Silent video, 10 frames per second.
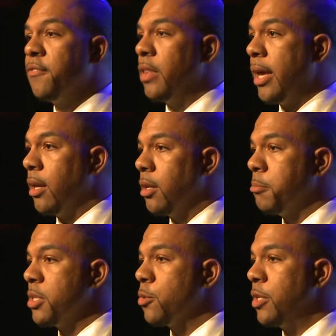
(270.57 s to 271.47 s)
of land
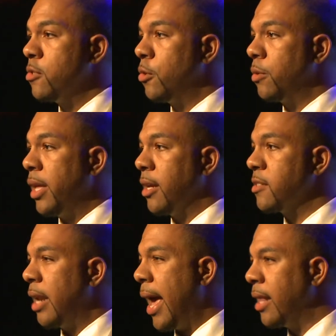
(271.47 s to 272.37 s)
in between two
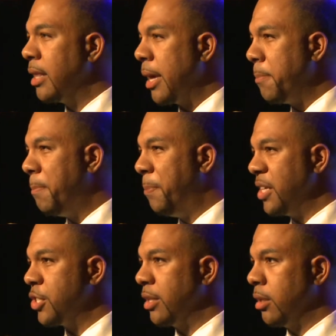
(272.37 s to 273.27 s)
lakes and had the
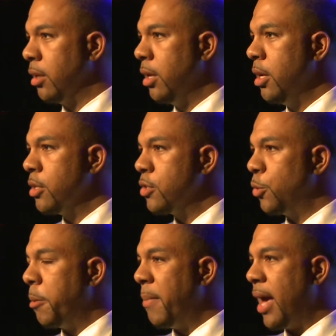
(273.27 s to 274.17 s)
ambition
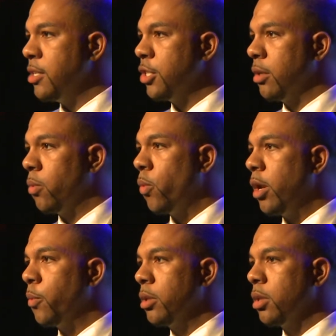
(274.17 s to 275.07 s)
to imagine what
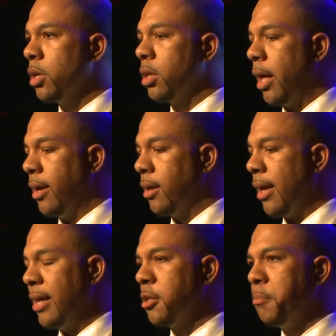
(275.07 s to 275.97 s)
it would look like
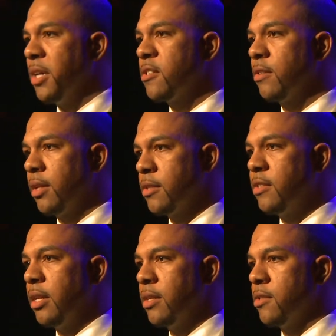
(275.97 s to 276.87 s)
as a bustling
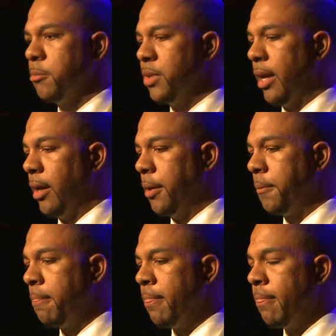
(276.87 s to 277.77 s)
city someday.
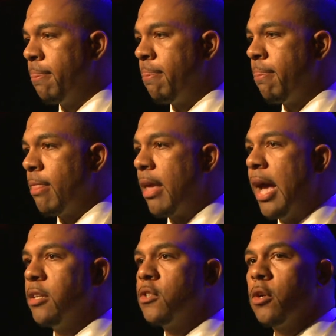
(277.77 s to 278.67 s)

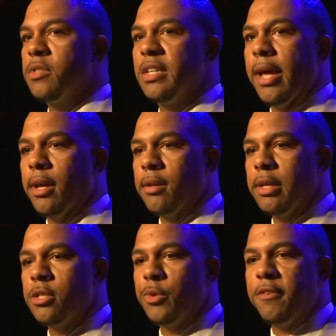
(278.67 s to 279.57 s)
And so today,
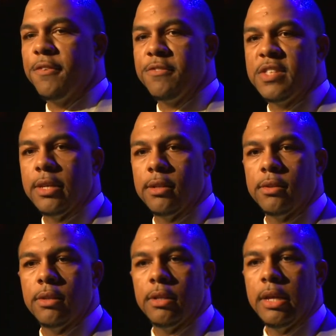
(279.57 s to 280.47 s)
in
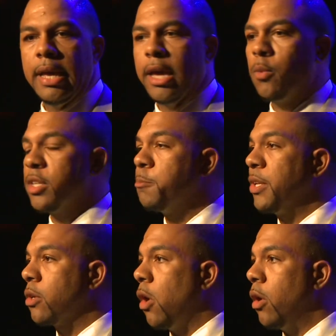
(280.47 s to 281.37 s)
2015, in what's
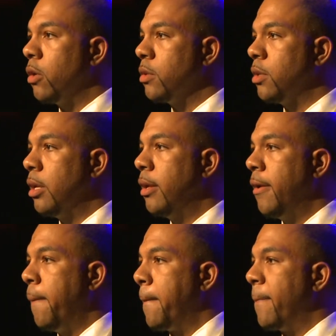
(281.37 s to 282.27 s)
been called
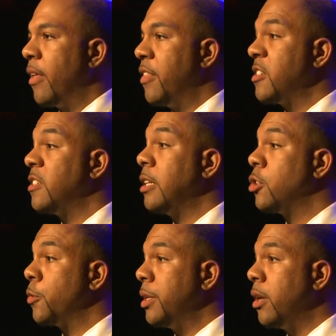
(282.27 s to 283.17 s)
the
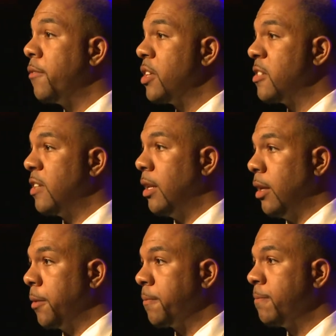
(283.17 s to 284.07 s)
century of the city,